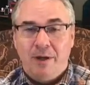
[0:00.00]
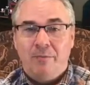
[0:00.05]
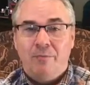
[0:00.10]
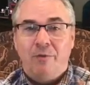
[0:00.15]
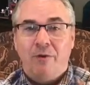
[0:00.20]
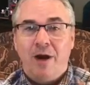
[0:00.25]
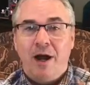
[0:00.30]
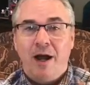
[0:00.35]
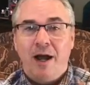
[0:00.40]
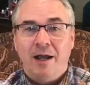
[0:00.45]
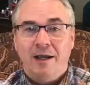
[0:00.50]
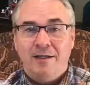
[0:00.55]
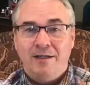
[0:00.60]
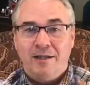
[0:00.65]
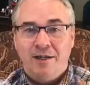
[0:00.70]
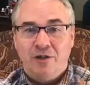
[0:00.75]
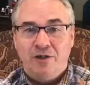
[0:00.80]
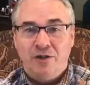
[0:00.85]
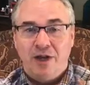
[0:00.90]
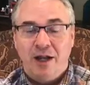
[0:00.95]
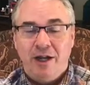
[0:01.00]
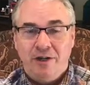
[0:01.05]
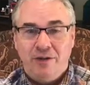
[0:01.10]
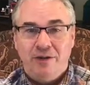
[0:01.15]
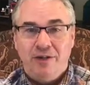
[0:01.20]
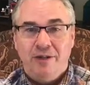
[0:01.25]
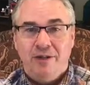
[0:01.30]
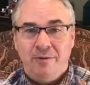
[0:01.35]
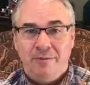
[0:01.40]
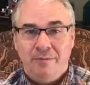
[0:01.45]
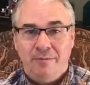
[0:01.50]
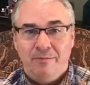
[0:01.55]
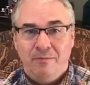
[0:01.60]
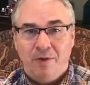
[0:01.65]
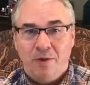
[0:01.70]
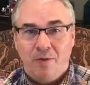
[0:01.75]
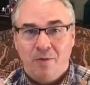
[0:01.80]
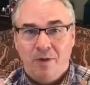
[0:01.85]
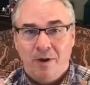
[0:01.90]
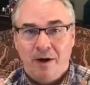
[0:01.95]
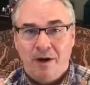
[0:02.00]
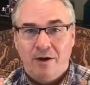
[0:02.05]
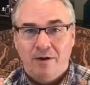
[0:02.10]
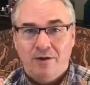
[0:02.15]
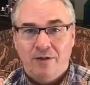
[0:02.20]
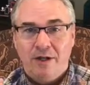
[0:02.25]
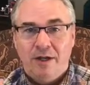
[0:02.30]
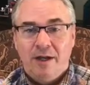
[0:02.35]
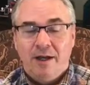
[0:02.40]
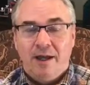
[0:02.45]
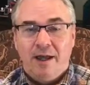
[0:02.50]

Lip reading: prized, and changing them requires